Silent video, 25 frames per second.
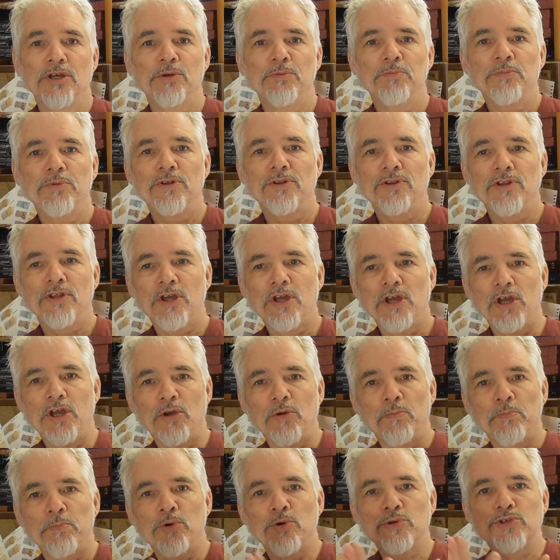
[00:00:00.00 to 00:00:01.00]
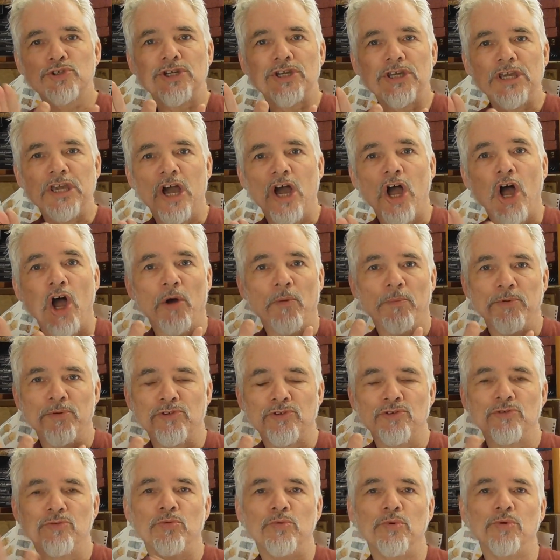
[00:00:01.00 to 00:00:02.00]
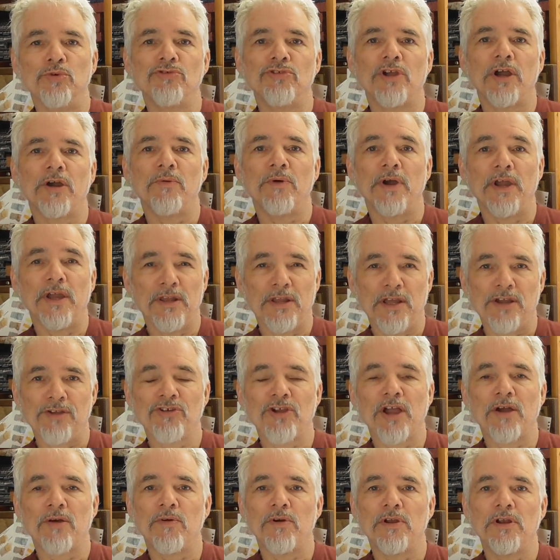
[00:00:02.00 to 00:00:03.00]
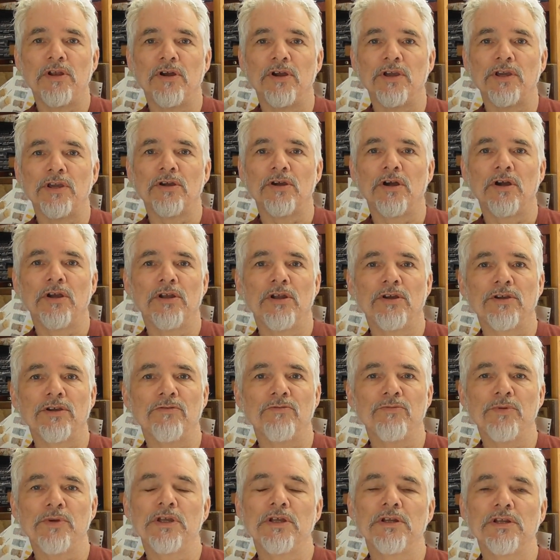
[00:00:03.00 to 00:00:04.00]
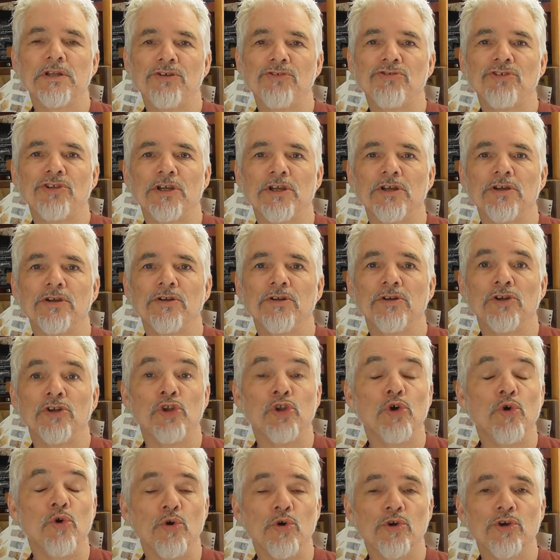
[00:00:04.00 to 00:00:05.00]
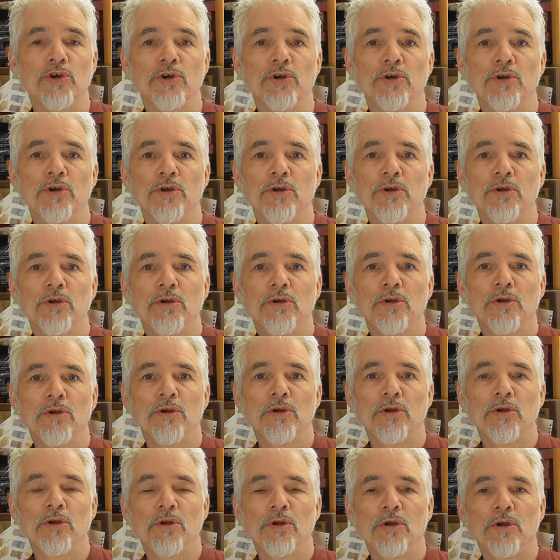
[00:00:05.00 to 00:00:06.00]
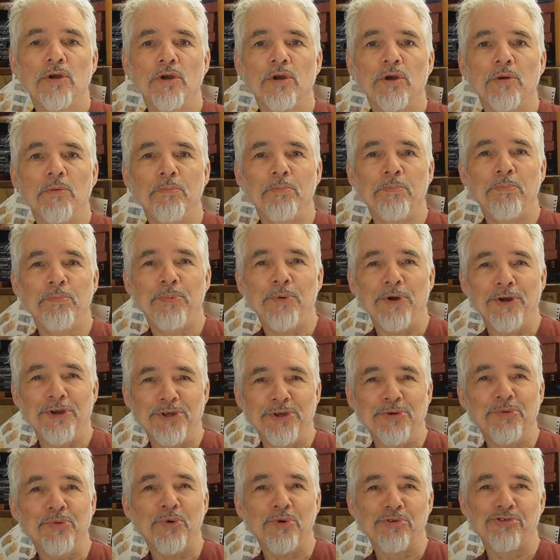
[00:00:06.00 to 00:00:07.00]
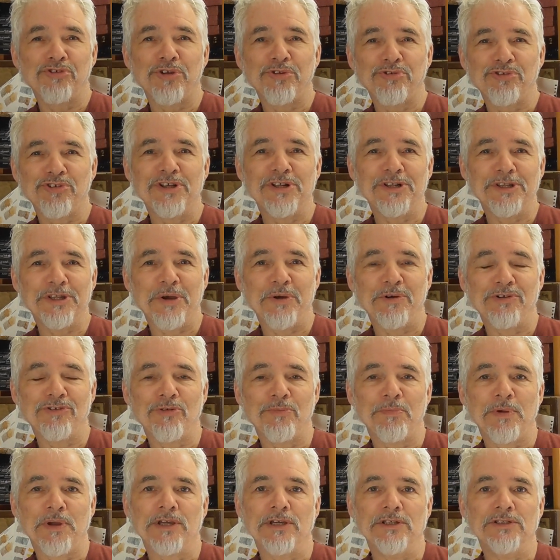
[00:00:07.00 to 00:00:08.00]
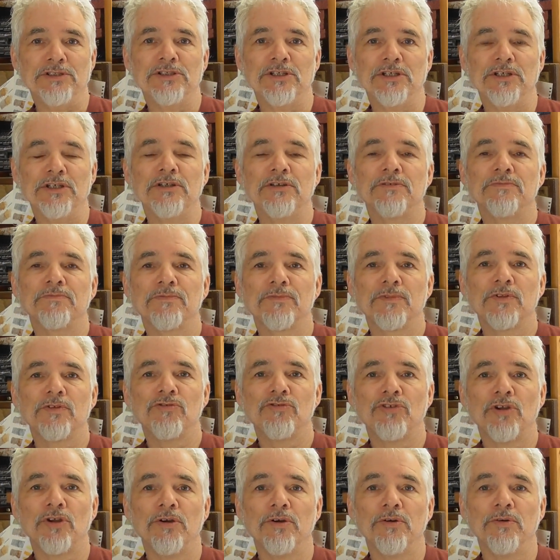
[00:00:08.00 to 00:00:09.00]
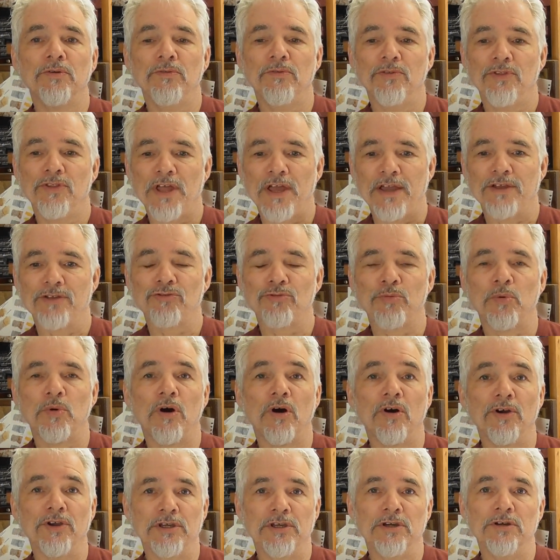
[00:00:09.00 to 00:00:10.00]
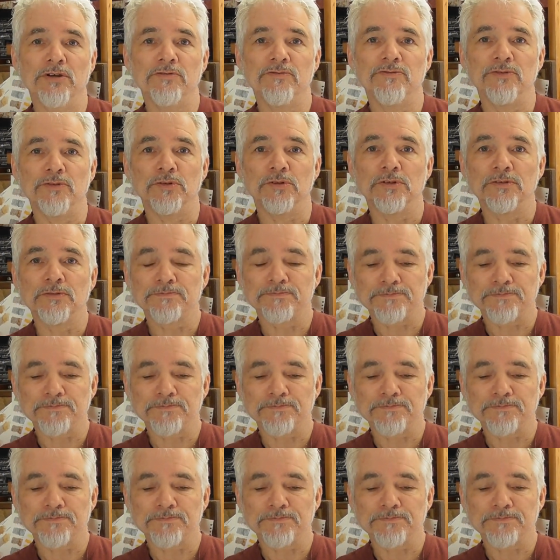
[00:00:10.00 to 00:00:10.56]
But they're pushing up towards that way, and that's how I like it. I like a realistic look, but you also still know it's a painting. So that's what I go for.